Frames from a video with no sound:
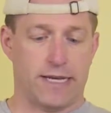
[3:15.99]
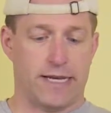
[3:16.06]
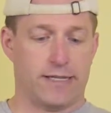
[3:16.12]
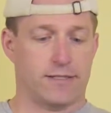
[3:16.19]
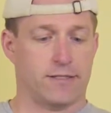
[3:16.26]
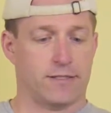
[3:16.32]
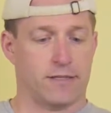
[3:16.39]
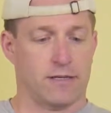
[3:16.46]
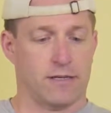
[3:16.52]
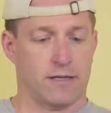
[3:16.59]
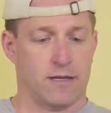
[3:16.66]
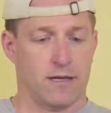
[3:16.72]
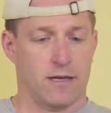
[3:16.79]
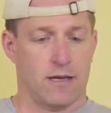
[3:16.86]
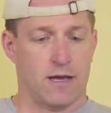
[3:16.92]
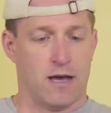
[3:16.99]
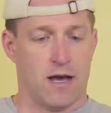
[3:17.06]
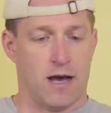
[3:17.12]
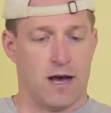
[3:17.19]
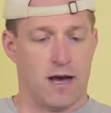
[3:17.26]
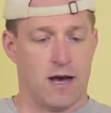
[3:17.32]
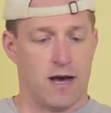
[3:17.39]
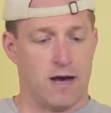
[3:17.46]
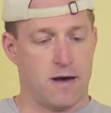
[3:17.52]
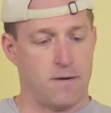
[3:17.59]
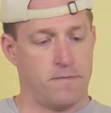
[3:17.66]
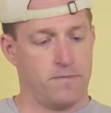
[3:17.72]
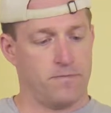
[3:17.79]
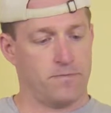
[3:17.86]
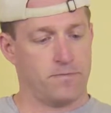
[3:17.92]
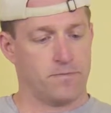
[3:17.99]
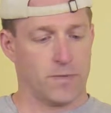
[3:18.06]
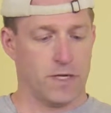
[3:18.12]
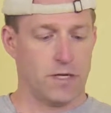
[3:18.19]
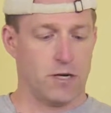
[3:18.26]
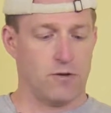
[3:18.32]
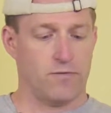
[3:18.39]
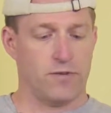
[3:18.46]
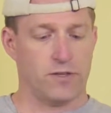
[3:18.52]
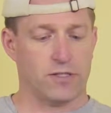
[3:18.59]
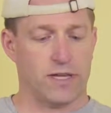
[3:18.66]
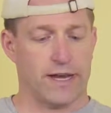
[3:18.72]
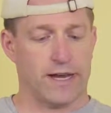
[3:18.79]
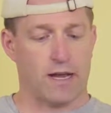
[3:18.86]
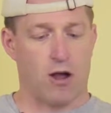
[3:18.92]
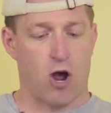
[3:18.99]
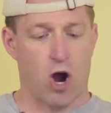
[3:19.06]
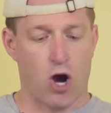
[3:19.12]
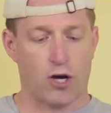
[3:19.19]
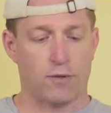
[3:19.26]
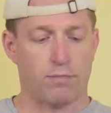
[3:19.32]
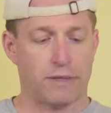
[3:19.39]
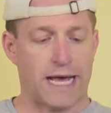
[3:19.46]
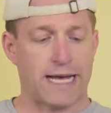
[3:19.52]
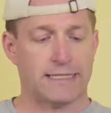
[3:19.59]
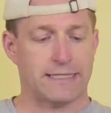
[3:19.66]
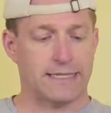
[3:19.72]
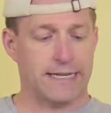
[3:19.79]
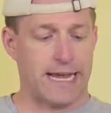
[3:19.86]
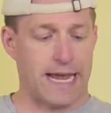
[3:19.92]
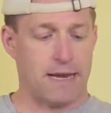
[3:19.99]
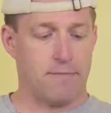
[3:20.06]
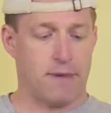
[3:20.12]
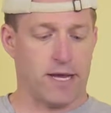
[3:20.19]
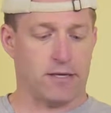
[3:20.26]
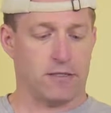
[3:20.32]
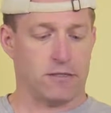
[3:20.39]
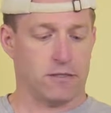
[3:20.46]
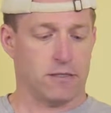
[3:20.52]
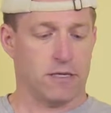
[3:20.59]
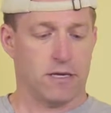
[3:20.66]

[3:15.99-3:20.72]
It's, I don't know, it feels like hard plastic and metal.